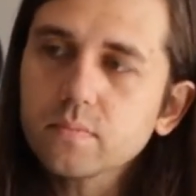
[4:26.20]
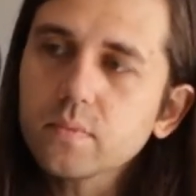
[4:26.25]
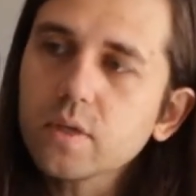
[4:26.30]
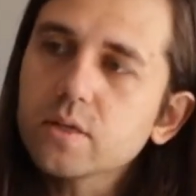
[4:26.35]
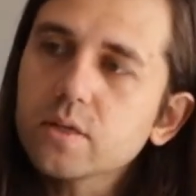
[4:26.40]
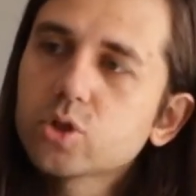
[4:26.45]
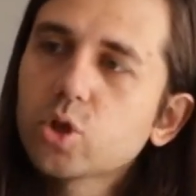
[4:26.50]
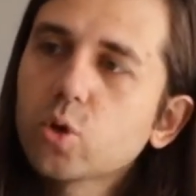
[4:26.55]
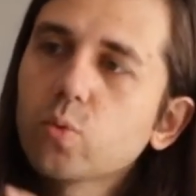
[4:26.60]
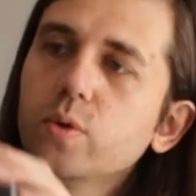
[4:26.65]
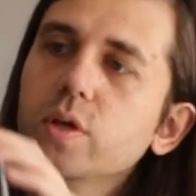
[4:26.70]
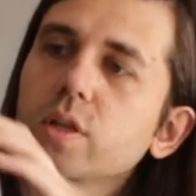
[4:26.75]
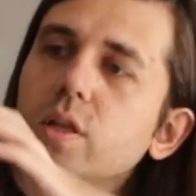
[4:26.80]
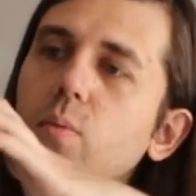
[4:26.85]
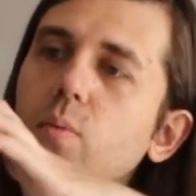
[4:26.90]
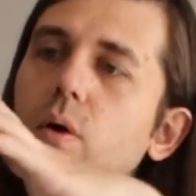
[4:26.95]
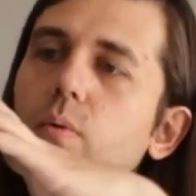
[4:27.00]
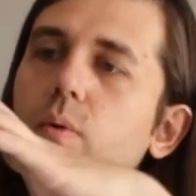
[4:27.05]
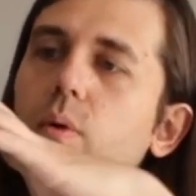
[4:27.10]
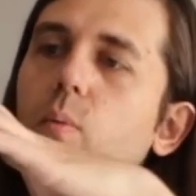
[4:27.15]
So
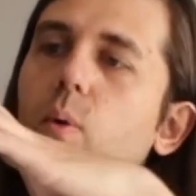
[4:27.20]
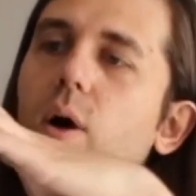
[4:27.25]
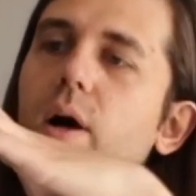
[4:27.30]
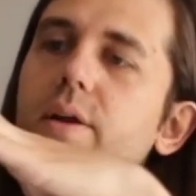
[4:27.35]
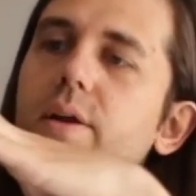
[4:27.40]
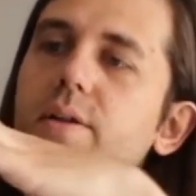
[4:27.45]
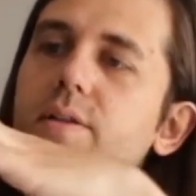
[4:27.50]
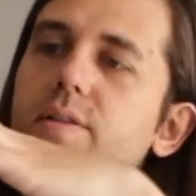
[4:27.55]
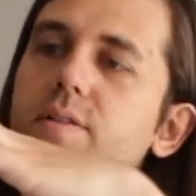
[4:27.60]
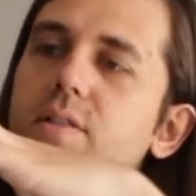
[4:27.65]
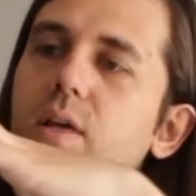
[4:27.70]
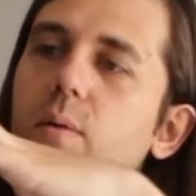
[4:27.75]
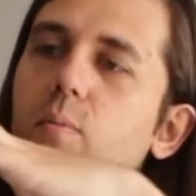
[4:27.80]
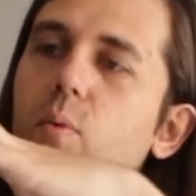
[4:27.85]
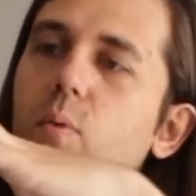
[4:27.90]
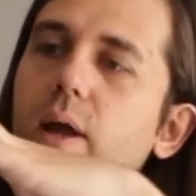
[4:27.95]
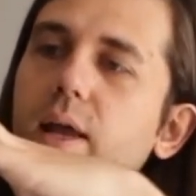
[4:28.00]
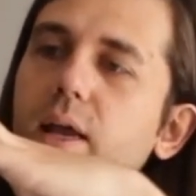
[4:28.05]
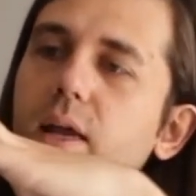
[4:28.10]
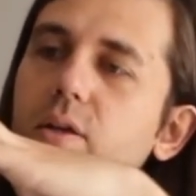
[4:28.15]
really what we want is
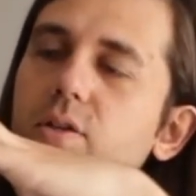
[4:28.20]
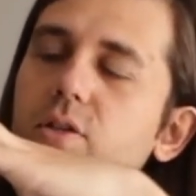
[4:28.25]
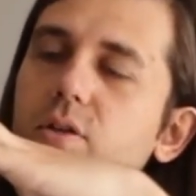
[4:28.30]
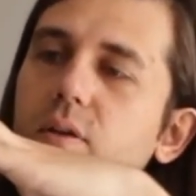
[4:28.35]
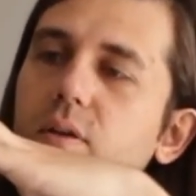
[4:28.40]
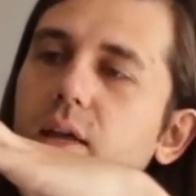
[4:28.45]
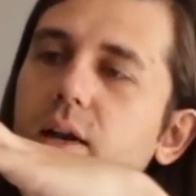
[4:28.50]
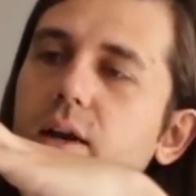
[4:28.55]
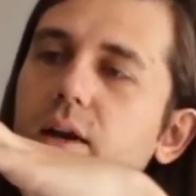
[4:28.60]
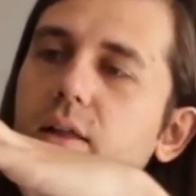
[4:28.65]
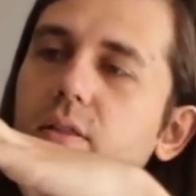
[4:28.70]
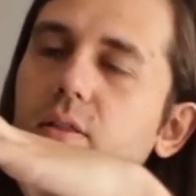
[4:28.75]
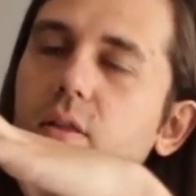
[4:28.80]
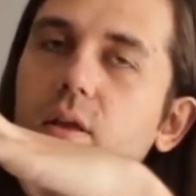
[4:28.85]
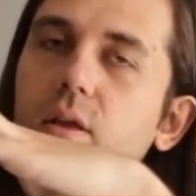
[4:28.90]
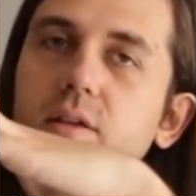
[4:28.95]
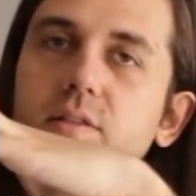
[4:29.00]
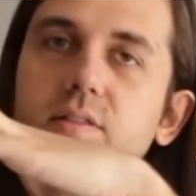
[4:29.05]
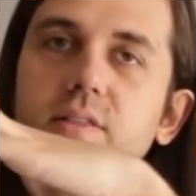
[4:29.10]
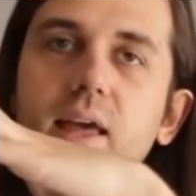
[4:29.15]
some way to get it at
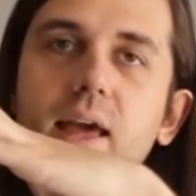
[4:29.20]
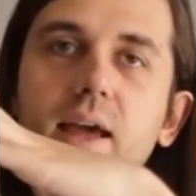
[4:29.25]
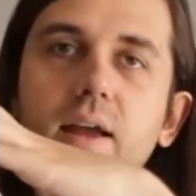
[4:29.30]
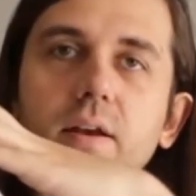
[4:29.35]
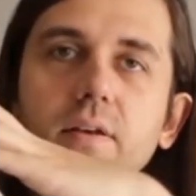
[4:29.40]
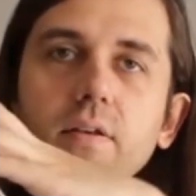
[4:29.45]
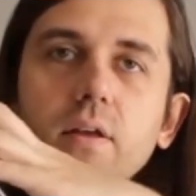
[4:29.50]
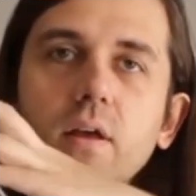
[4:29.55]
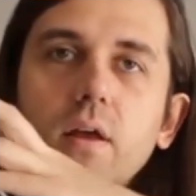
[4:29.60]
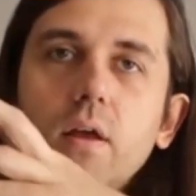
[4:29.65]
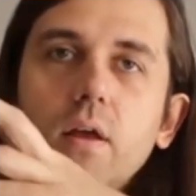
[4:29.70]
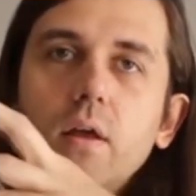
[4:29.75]
the exact